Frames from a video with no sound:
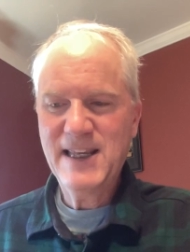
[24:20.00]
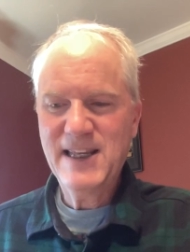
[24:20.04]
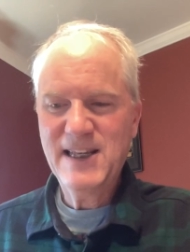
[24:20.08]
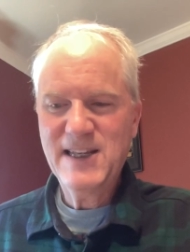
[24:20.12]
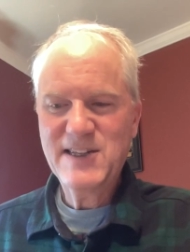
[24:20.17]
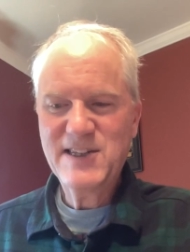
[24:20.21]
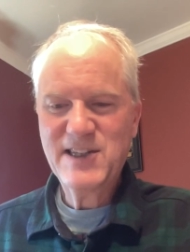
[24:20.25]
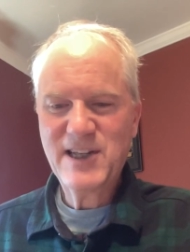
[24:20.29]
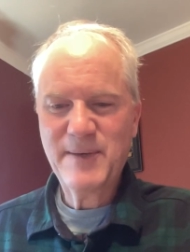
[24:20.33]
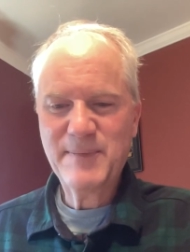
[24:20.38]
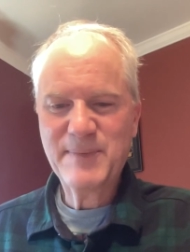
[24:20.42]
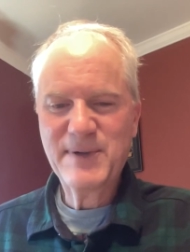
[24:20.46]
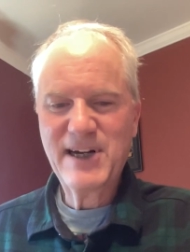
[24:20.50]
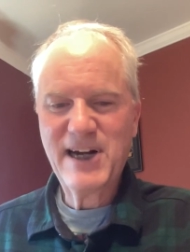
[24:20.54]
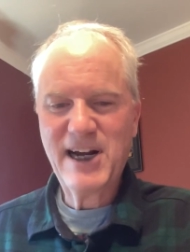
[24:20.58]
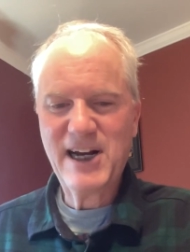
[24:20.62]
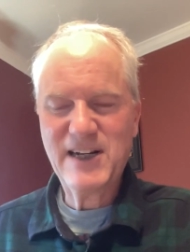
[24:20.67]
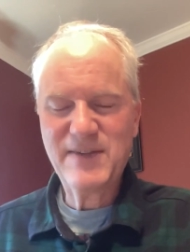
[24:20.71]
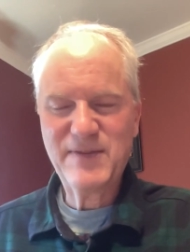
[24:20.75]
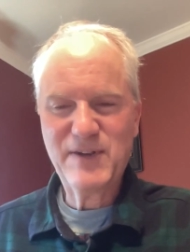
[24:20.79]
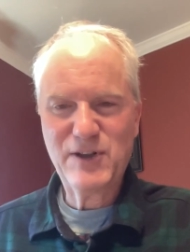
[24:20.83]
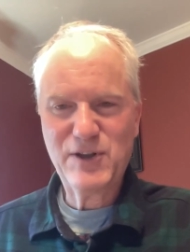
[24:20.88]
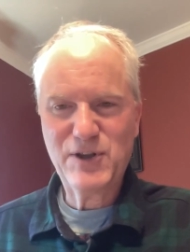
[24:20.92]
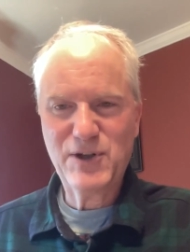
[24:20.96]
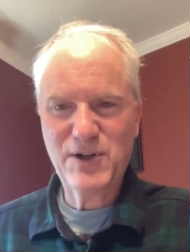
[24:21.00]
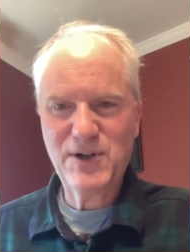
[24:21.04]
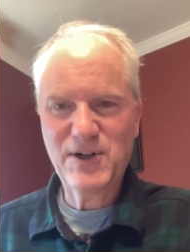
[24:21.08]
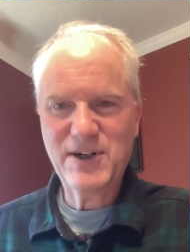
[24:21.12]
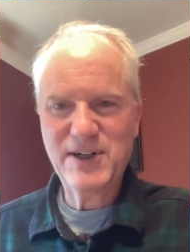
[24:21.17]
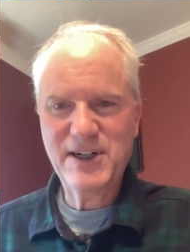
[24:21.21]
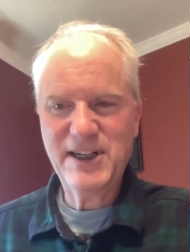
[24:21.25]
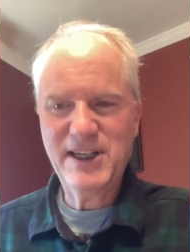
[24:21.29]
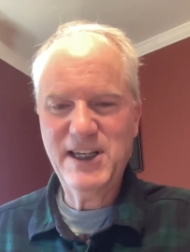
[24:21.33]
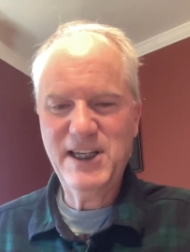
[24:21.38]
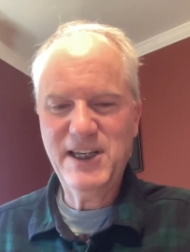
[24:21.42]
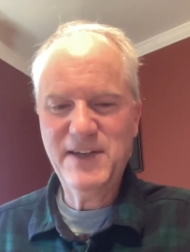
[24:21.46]
some kind of
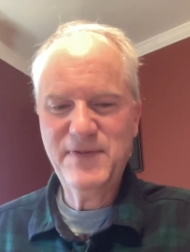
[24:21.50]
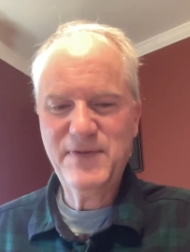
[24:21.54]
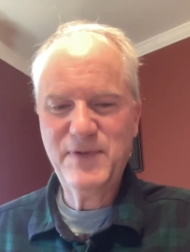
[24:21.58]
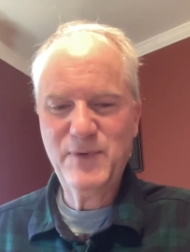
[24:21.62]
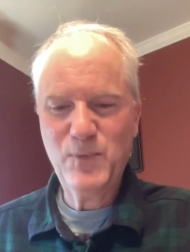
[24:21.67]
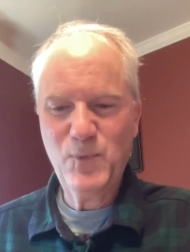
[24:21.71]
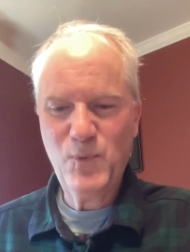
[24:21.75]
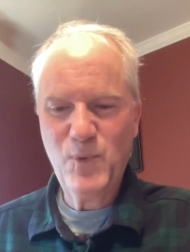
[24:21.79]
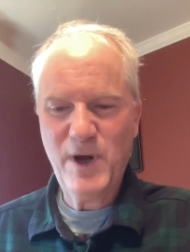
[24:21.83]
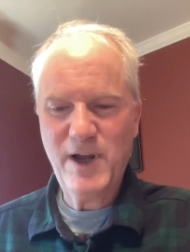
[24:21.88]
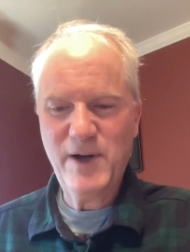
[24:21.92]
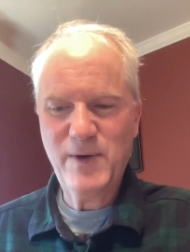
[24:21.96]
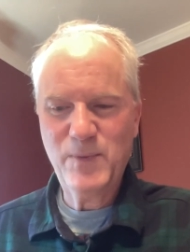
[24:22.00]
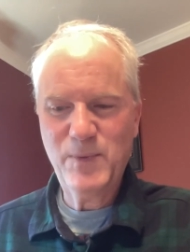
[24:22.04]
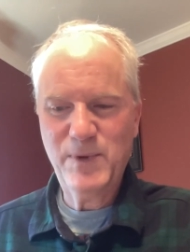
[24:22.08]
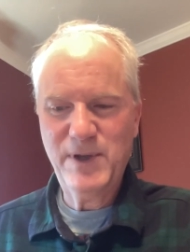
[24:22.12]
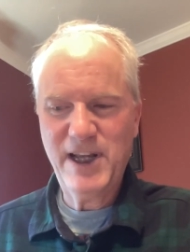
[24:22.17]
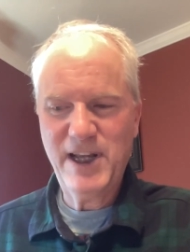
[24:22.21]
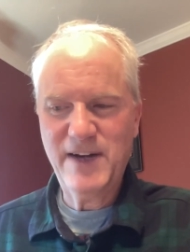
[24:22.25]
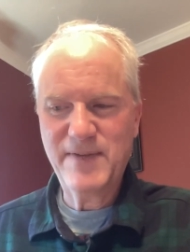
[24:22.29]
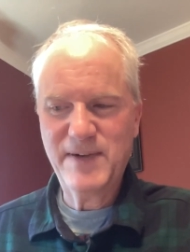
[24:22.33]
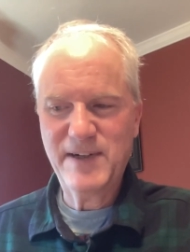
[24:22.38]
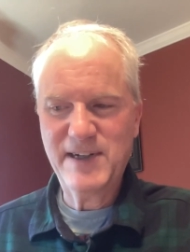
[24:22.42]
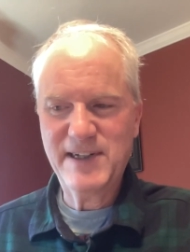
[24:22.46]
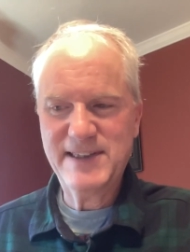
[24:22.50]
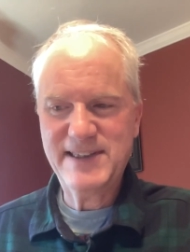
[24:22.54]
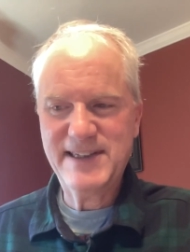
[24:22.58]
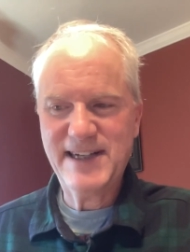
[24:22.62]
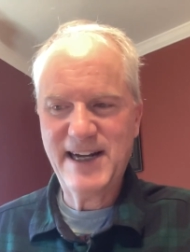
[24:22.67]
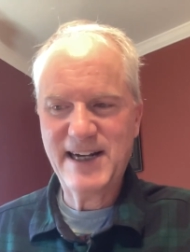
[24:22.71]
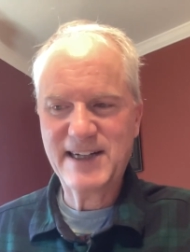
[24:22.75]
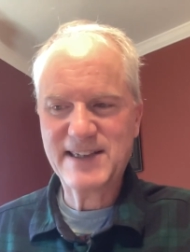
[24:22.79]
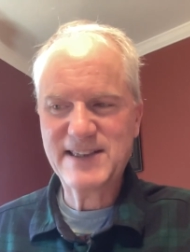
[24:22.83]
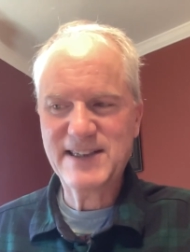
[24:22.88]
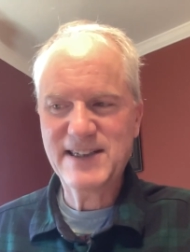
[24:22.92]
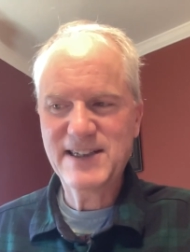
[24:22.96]
alert if and when we ever
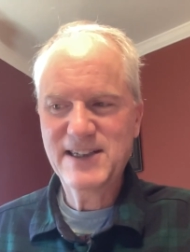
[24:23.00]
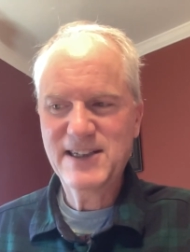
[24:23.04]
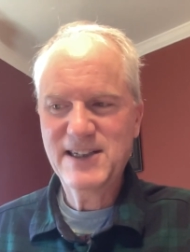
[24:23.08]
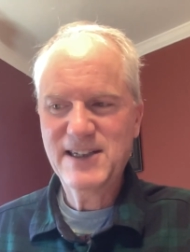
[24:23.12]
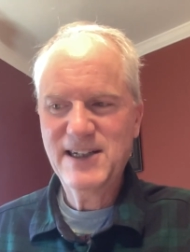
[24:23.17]
detect.